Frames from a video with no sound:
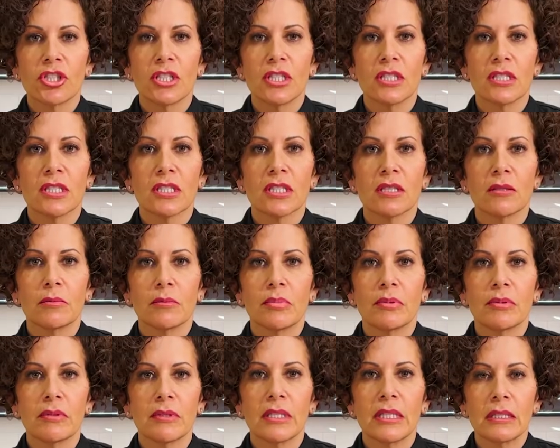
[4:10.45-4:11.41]
is
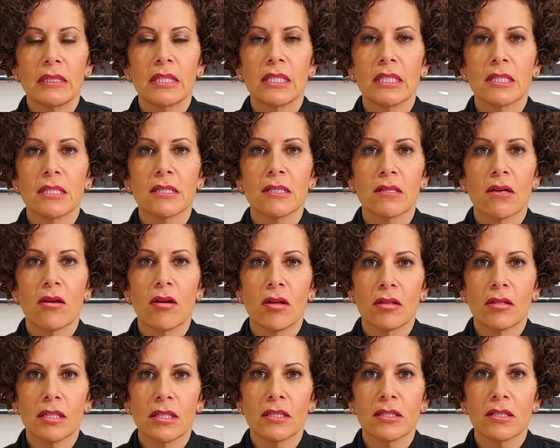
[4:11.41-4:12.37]
completely
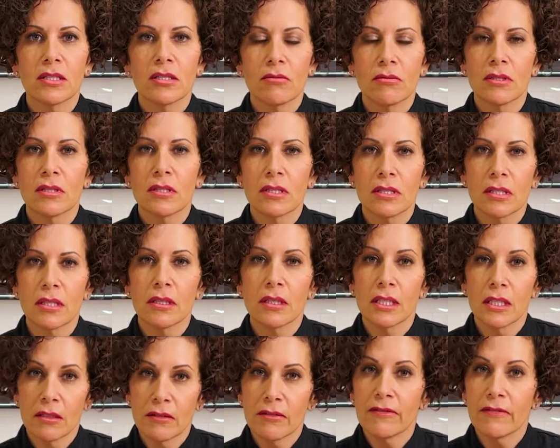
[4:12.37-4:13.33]
solid, so it's
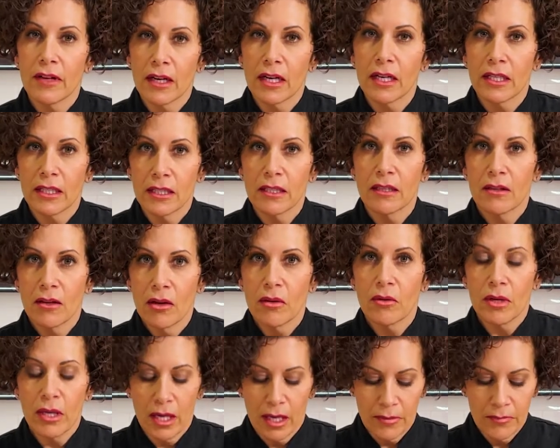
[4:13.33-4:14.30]
solidified,
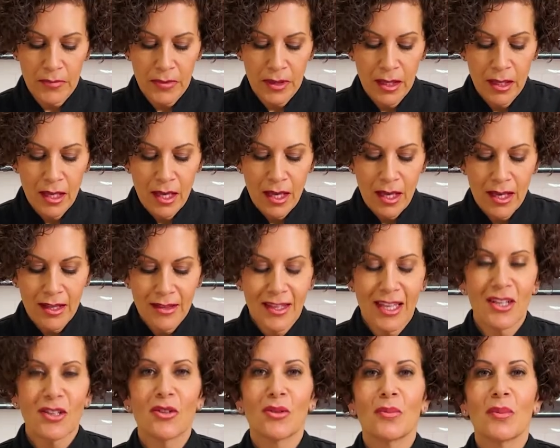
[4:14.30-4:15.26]
okay? And
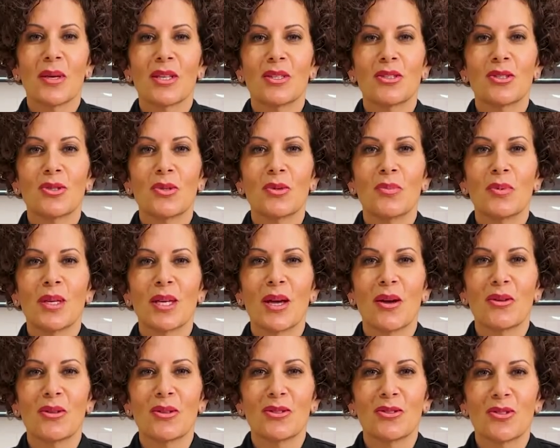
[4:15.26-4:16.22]
then it'll make scooping
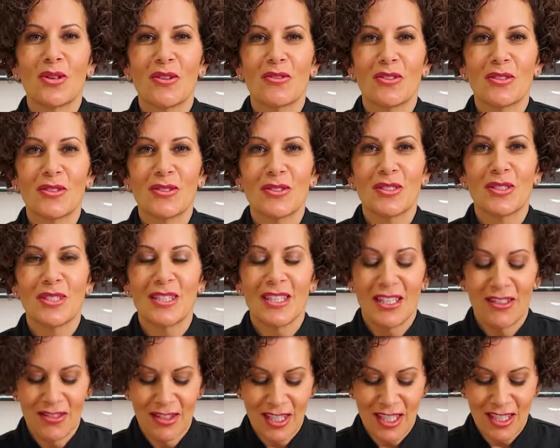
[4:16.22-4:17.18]
out your truffles
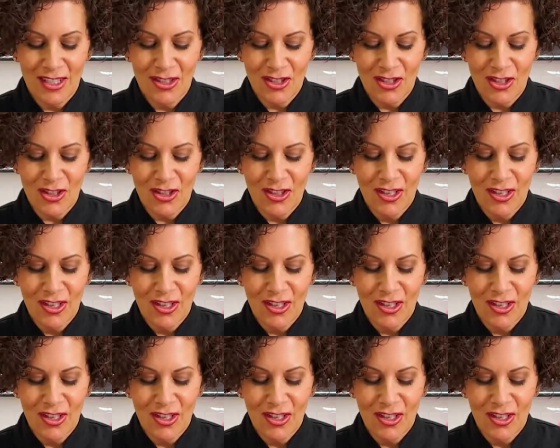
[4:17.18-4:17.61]
even easier.